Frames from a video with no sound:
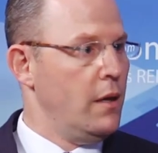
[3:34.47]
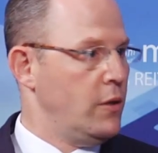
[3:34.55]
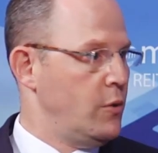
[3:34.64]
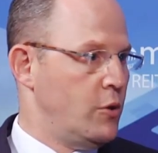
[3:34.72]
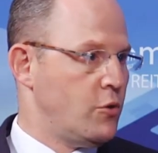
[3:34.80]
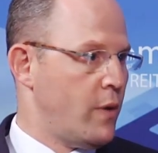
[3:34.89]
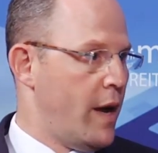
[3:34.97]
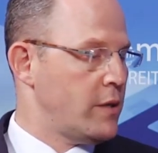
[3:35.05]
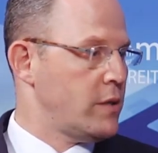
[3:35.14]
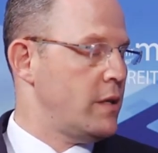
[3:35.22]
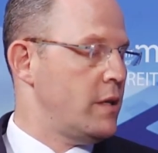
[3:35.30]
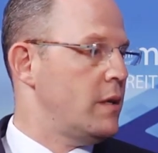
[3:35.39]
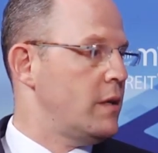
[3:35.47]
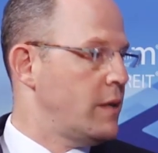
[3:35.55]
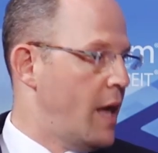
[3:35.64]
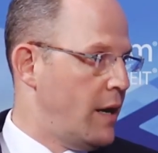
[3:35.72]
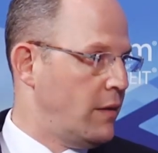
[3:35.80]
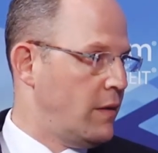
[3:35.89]
to address the
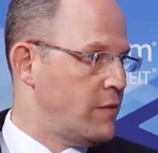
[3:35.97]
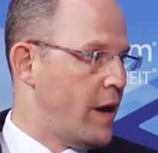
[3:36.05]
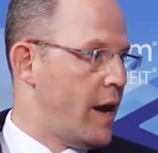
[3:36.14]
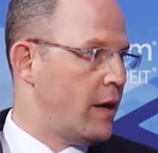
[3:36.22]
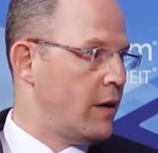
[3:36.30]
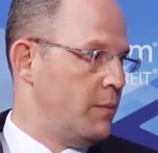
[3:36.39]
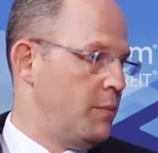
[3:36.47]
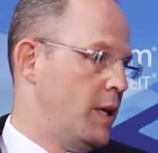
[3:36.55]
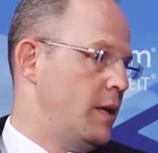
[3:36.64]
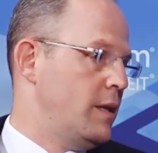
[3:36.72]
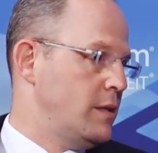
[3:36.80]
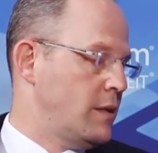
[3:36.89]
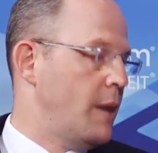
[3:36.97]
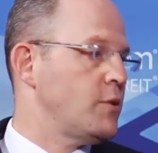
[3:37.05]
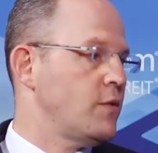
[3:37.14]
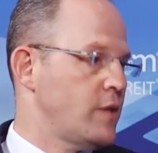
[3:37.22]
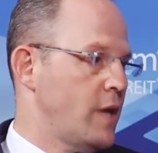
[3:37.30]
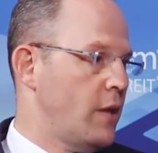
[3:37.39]
tenant desire to be in these types
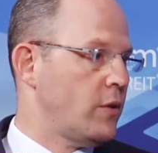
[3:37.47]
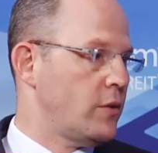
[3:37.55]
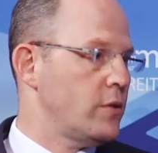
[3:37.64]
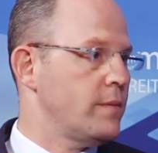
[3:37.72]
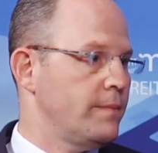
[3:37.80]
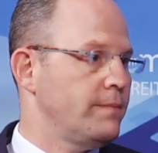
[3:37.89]
of centers.